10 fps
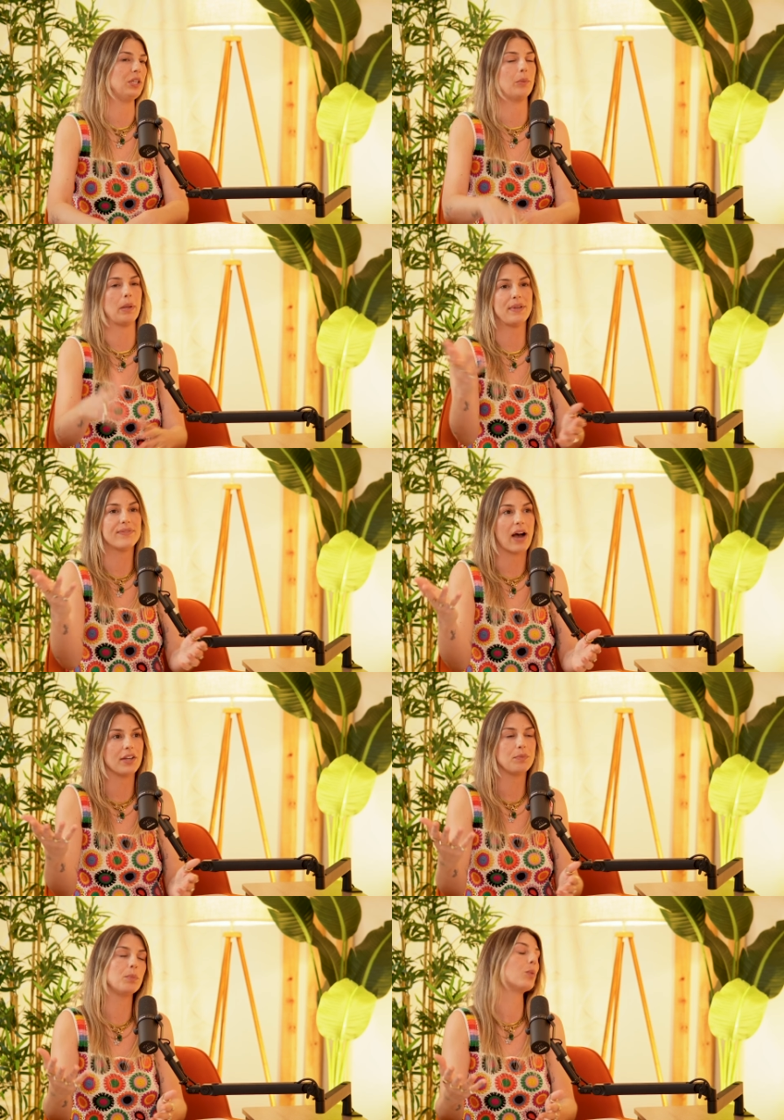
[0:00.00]
you know, maybe
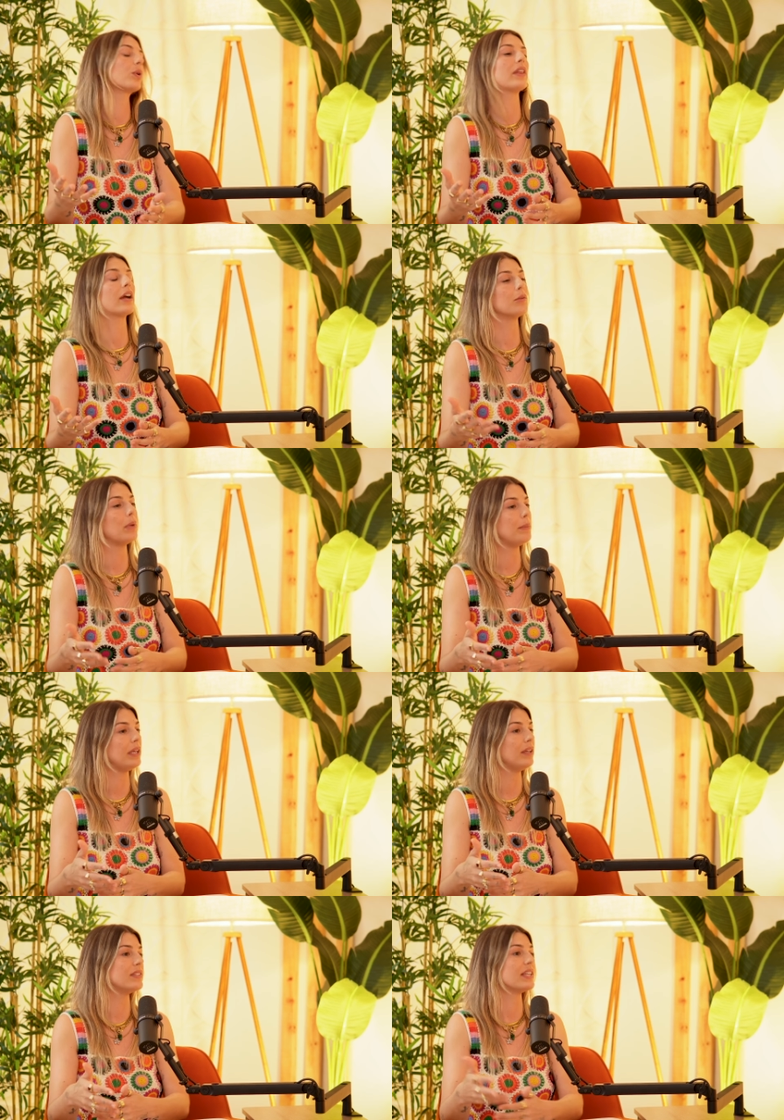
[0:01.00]
five people were there or
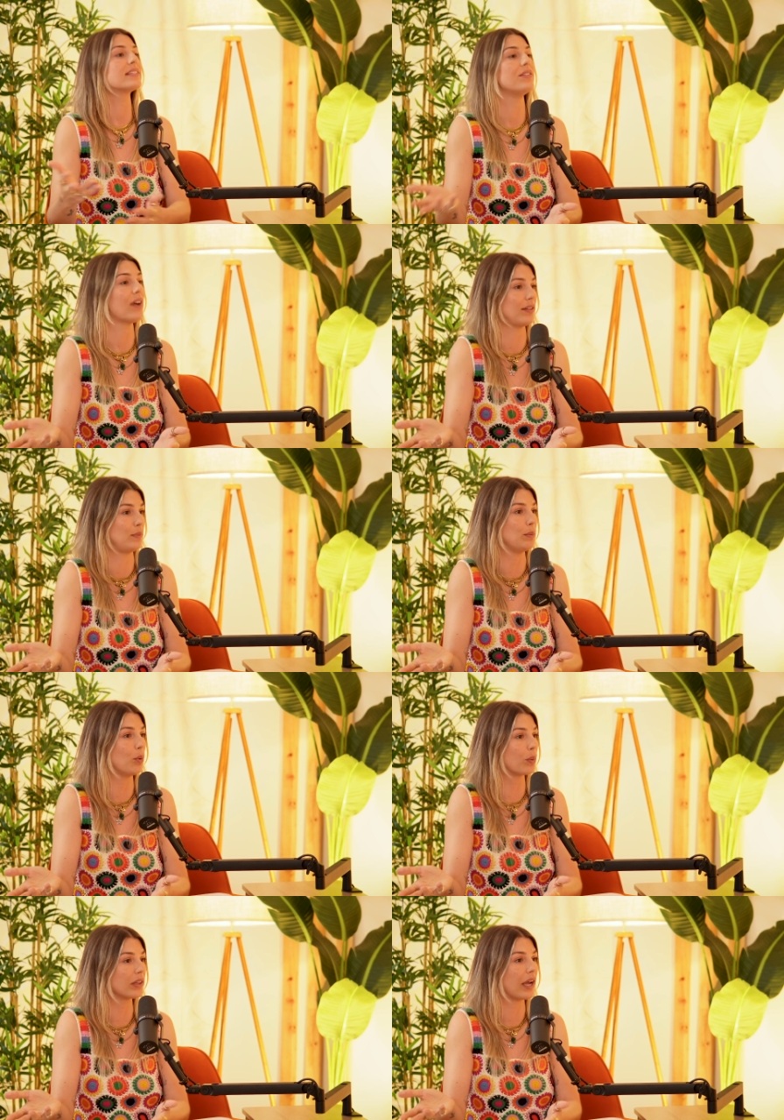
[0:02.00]
maybe 65
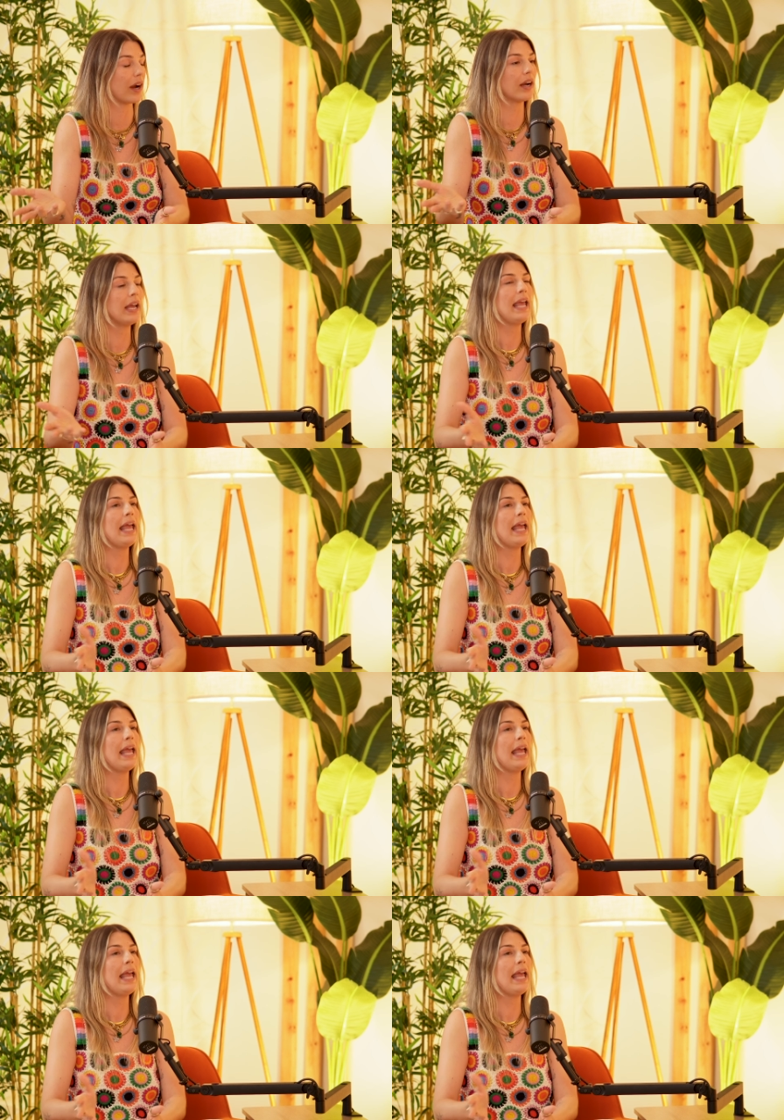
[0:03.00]
people were there